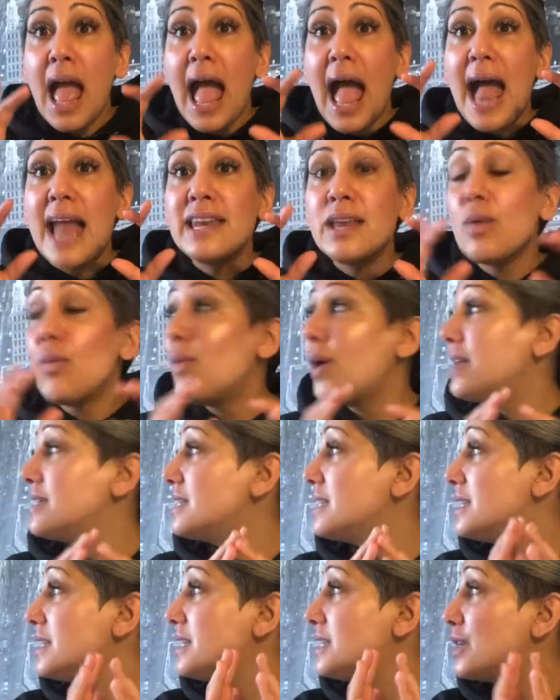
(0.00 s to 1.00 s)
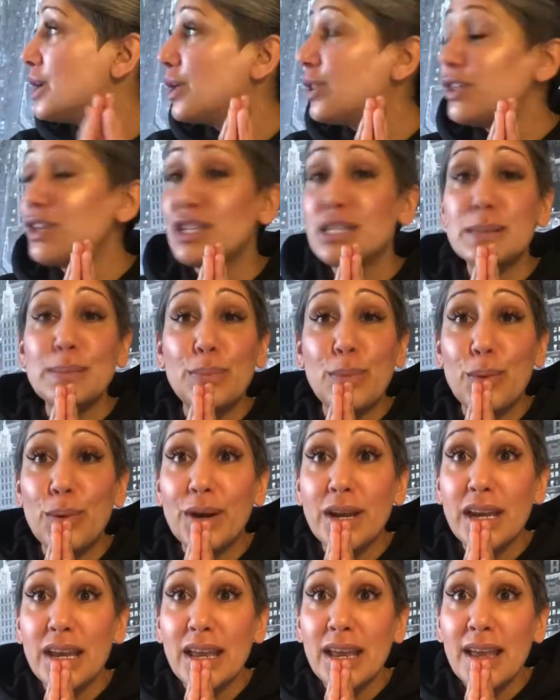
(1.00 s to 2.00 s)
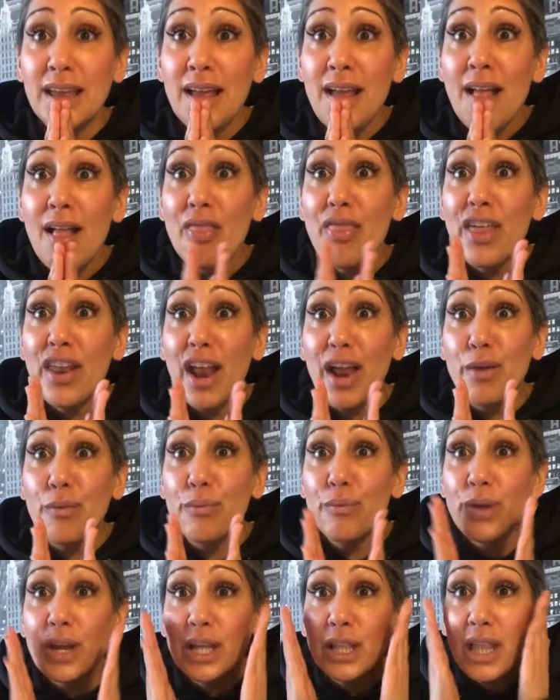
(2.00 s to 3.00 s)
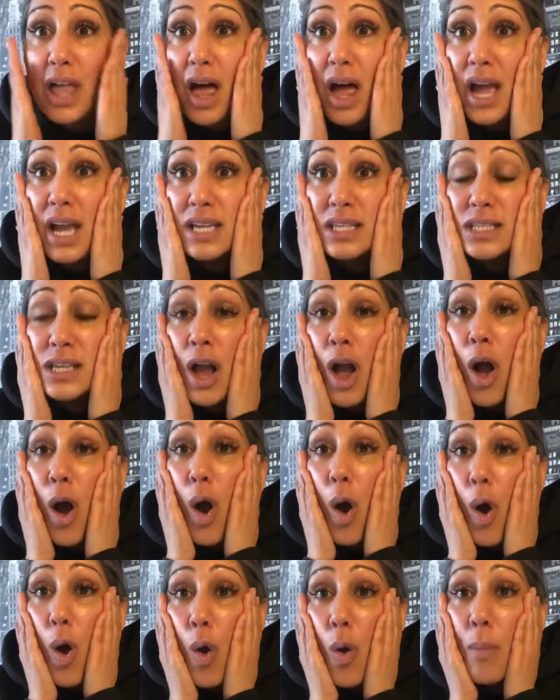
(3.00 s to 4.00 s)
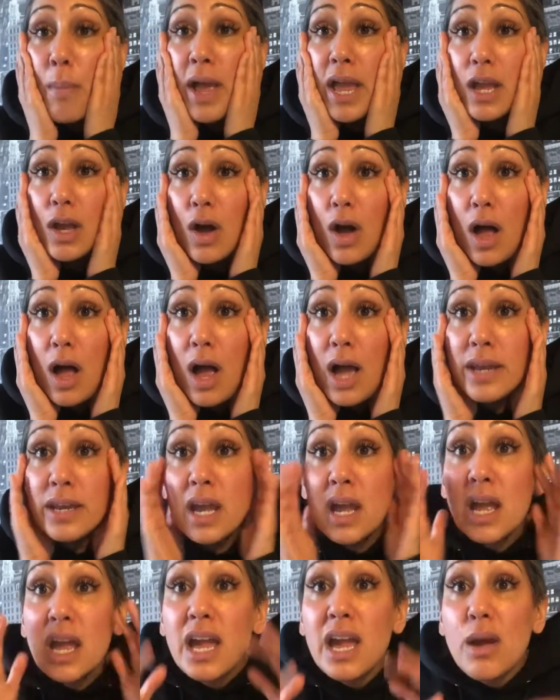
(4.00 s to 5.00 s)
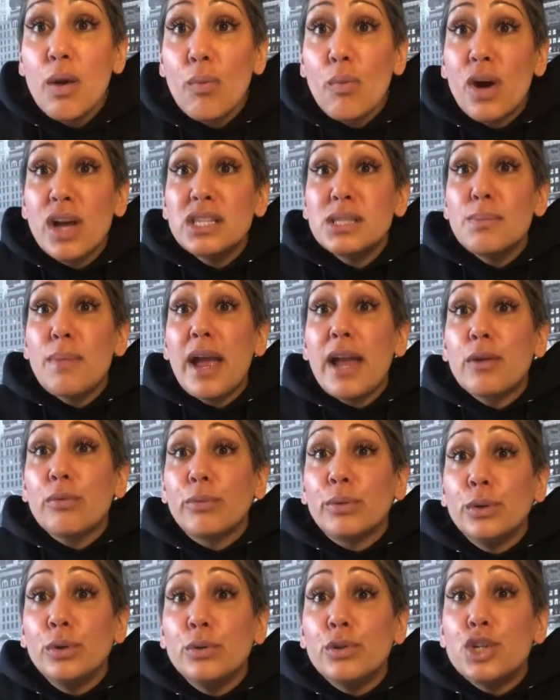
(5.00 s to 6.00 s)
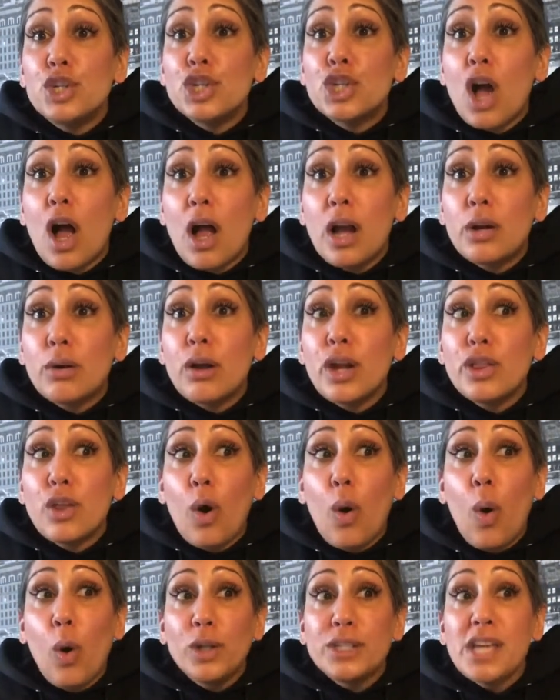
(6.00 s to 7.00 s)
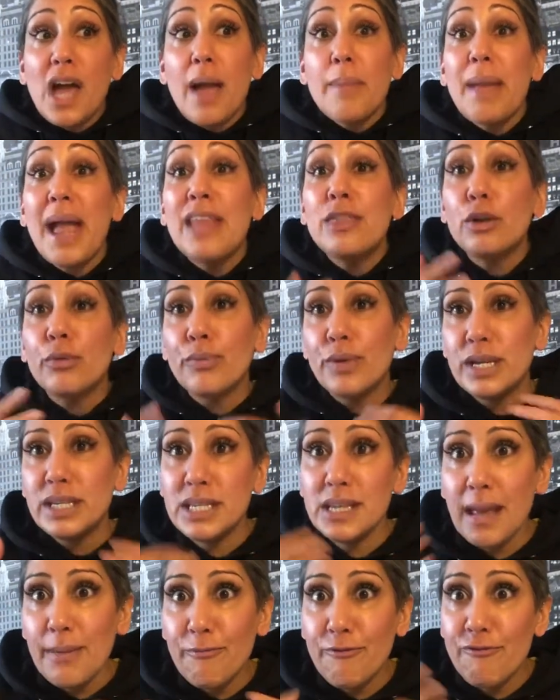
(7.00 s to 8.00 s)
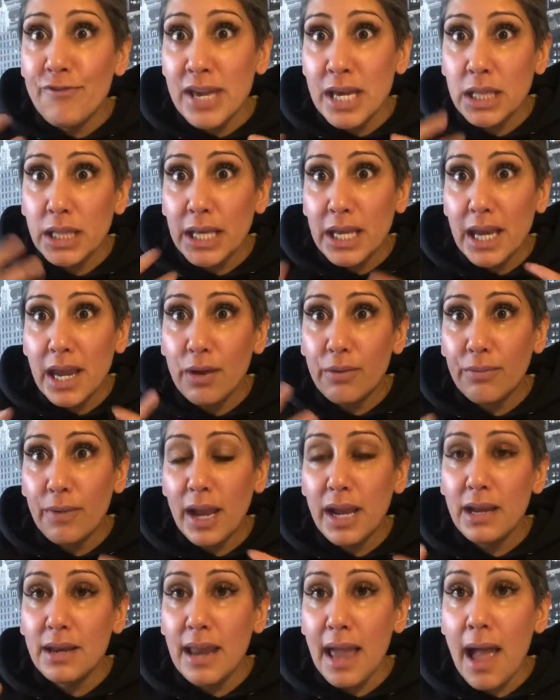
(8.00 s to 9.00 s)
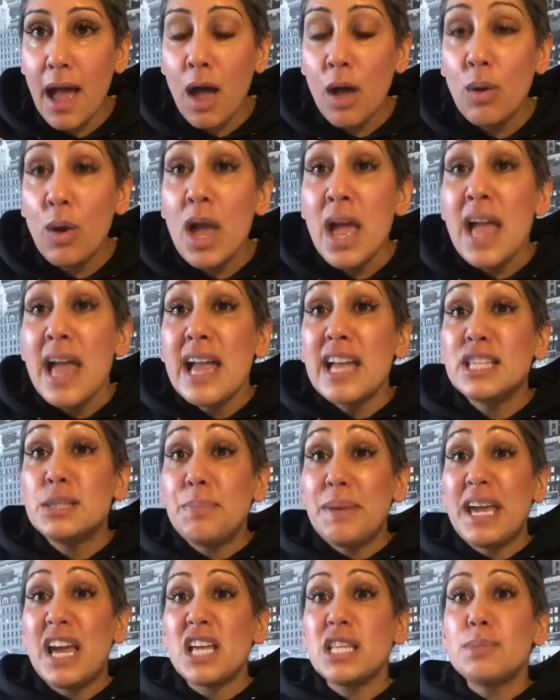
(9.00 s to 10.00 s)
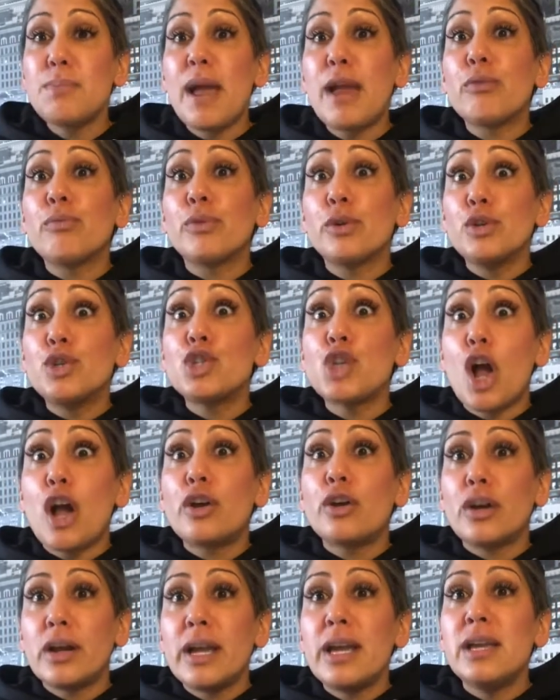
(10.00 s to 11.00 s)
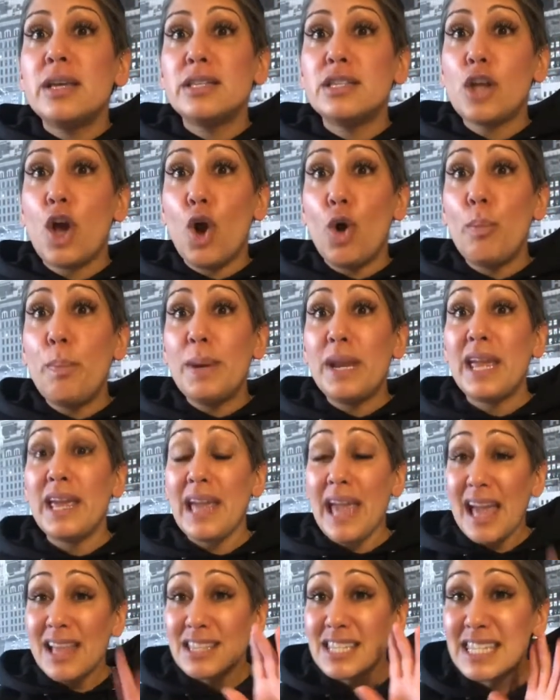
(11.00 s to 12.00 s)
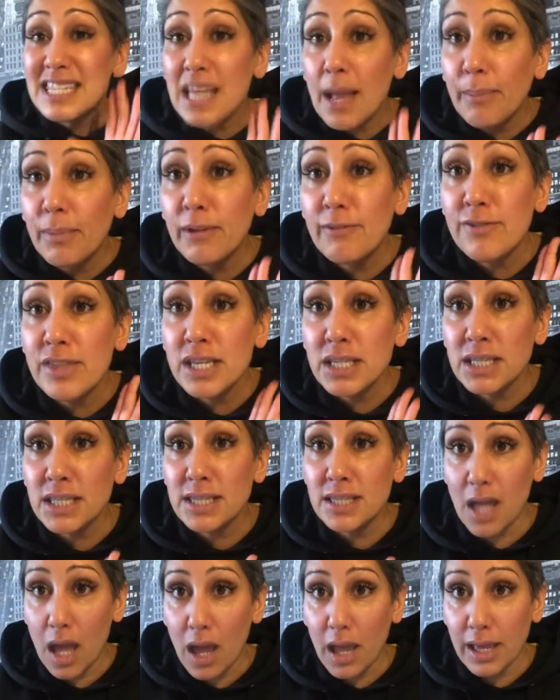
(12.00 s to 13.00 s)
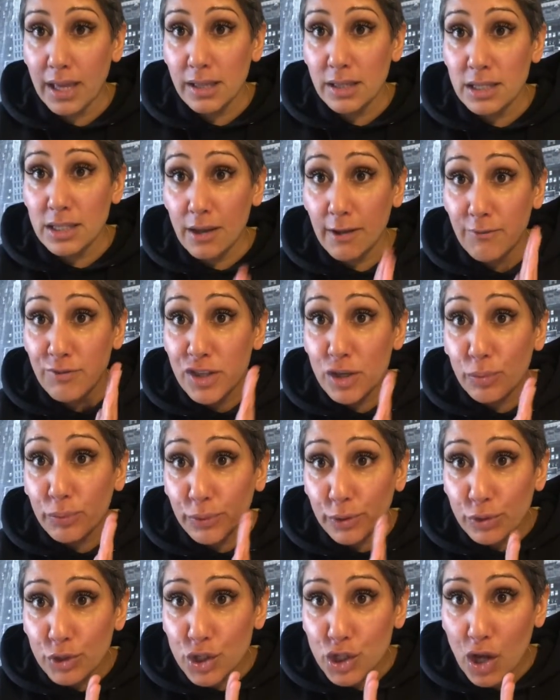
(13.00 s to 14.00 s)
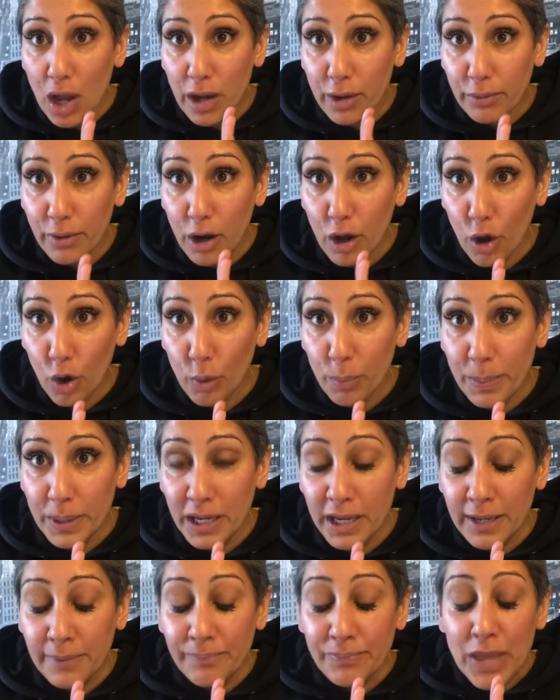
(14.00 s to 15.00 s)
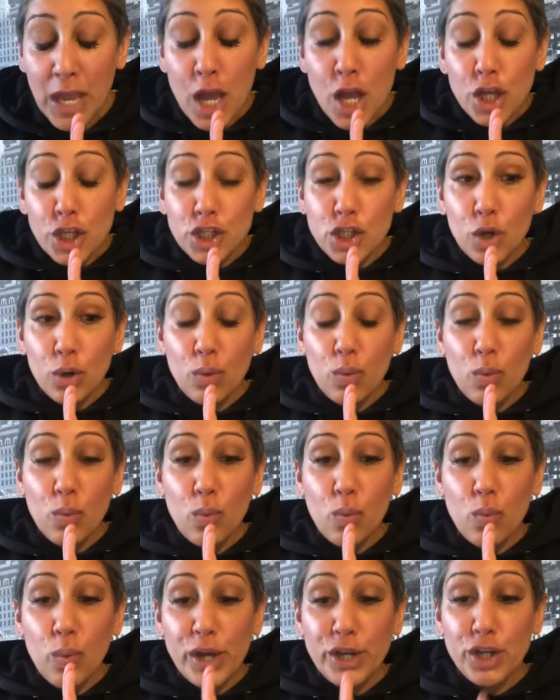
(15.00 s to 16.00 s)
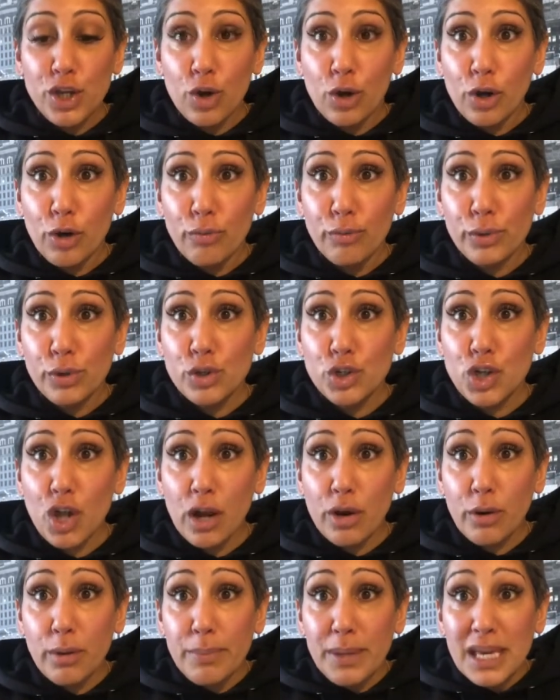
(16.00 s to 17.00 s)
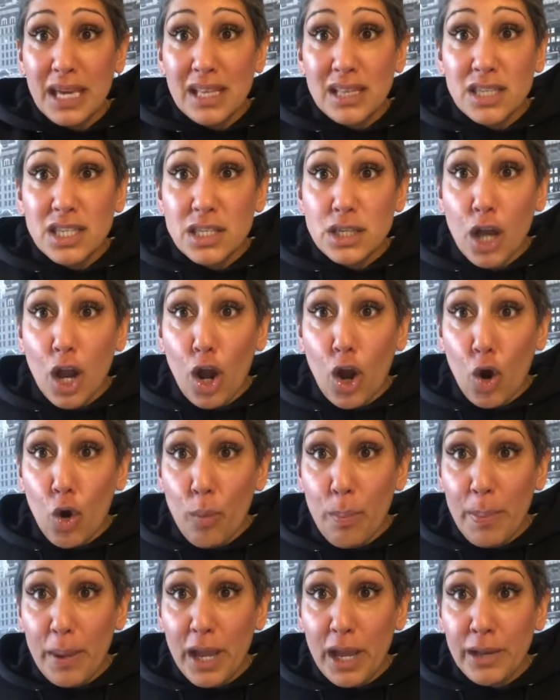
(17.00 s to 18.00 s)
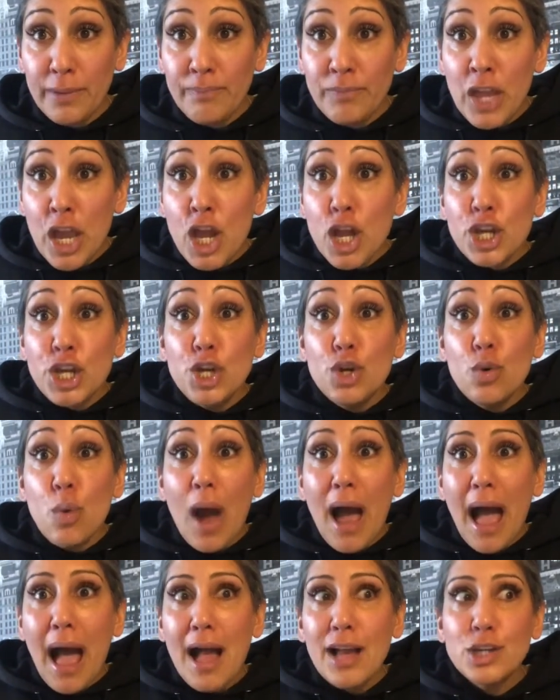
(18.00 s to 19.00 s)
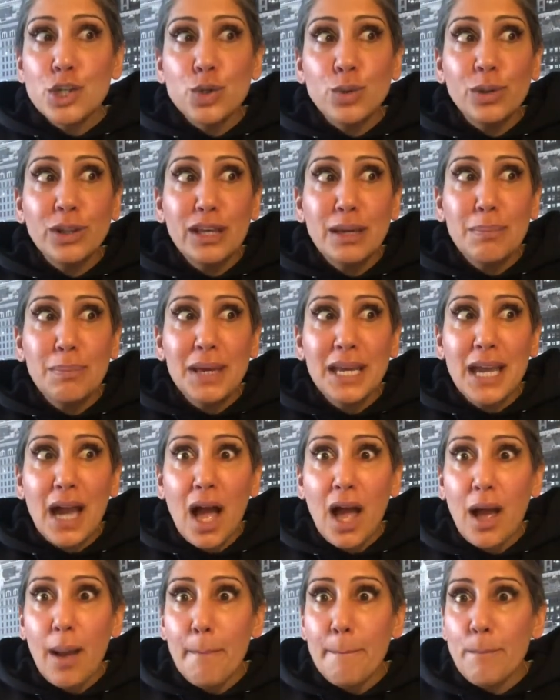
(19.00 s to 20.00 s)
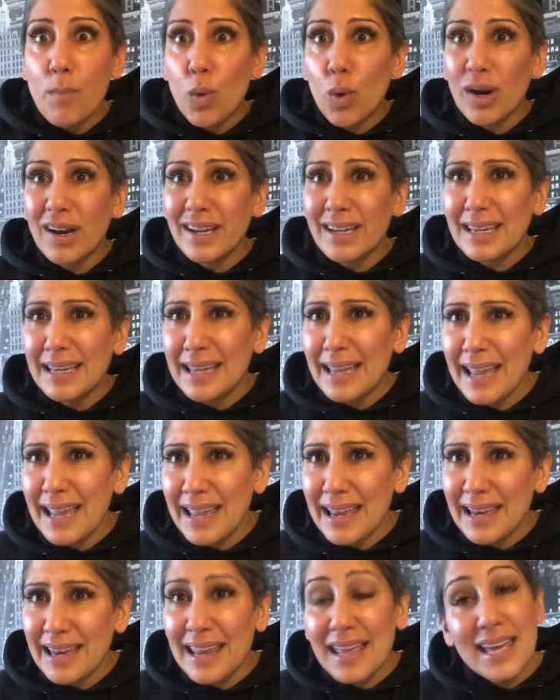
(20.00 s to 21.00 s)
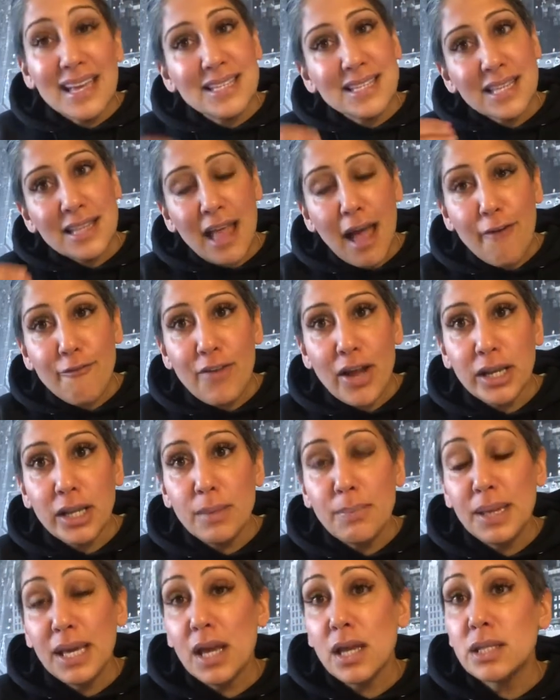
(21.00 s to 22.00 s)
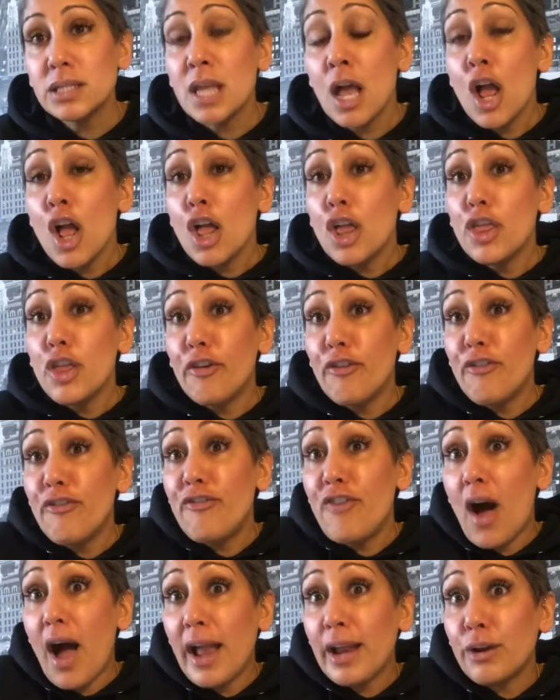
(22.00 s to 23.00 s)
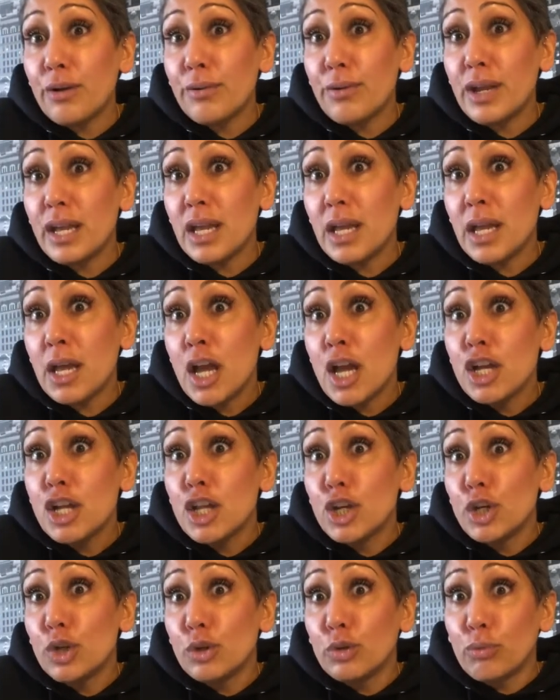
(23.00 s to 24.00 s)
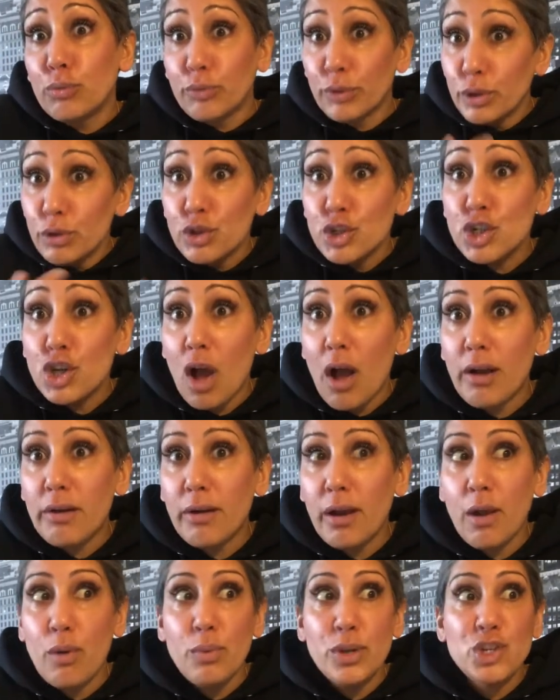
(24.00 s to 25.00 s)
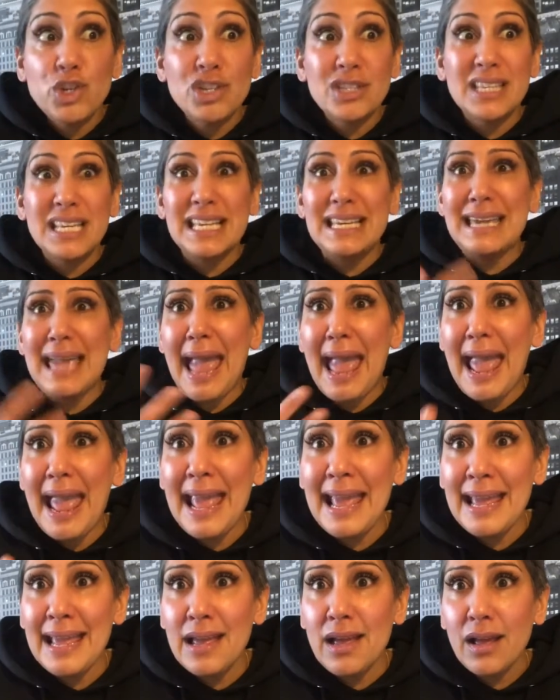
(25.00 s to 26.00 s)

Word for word: And it wasn't until this morning that I realized oh my God, it was my root chakra the whole time. And the reason I'm feeling it right now is because my root chakra is opening. And some of the signs of the root chakra opening, so when your root chakra begins to open, you actually become more yin. Isn't that funny? Because the fiery root chakra, which is yang,